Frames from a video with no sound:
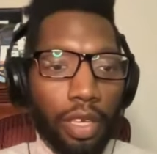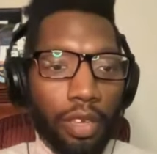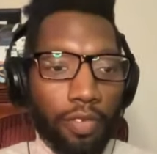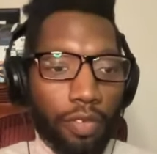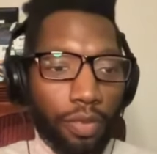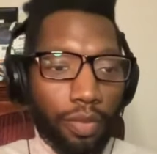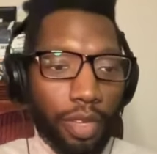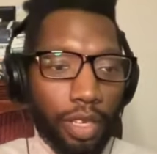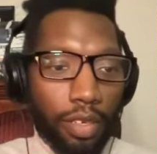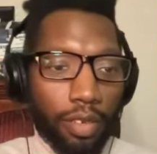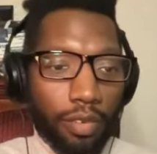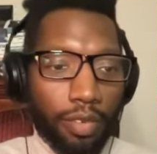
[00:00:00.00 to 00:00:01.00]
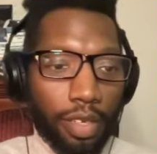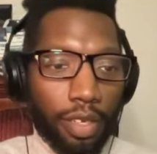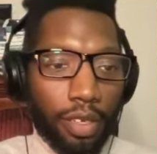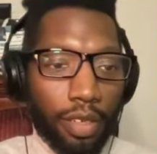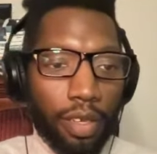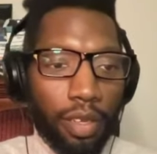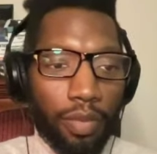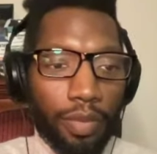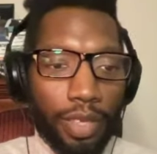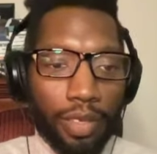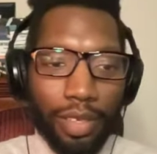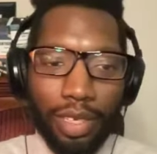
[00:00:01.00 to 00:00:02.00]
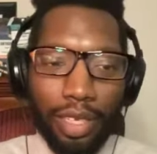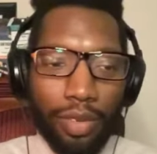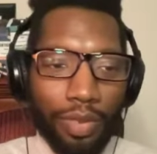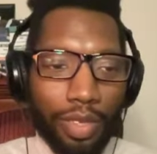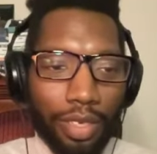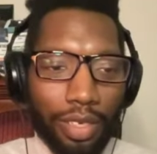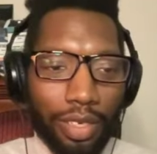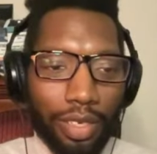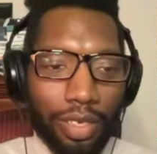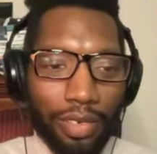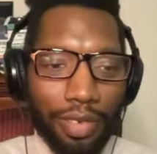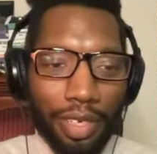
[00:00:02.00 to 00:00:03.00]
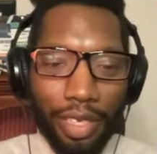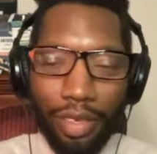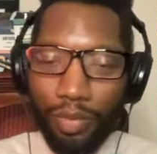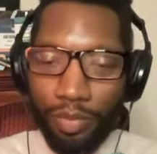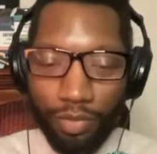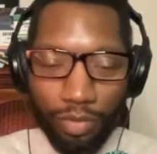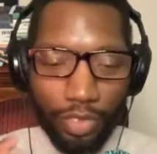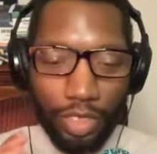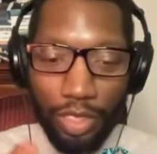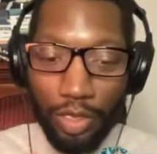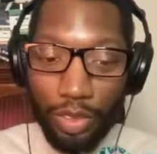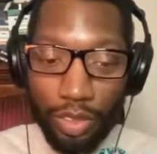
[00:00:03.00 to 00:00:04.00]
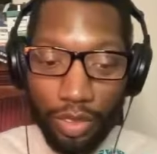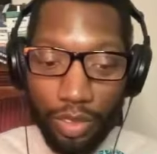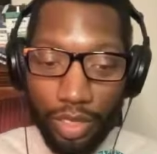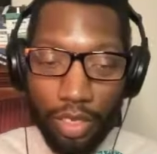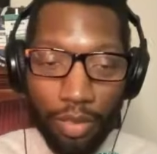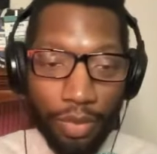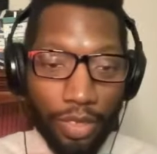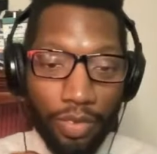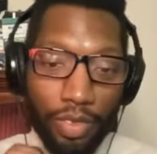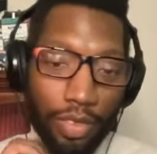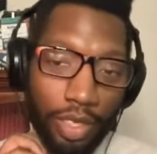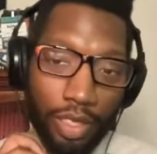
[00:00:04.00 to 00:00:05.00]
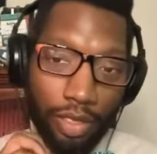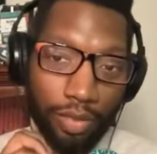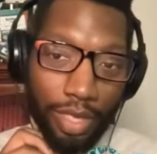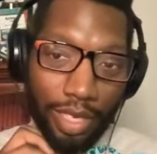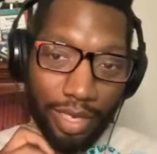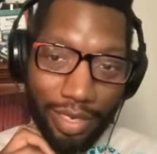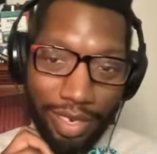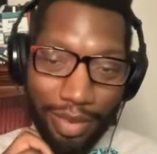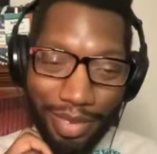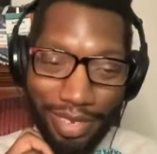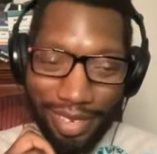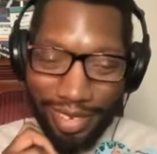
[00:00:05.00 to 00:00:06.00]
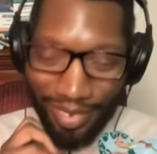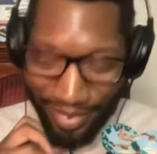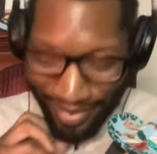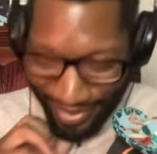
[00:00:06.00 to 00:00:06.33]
from Desiree. I keep wanting to call her Desiree. I know she's going to kill me if she actually watched this episode.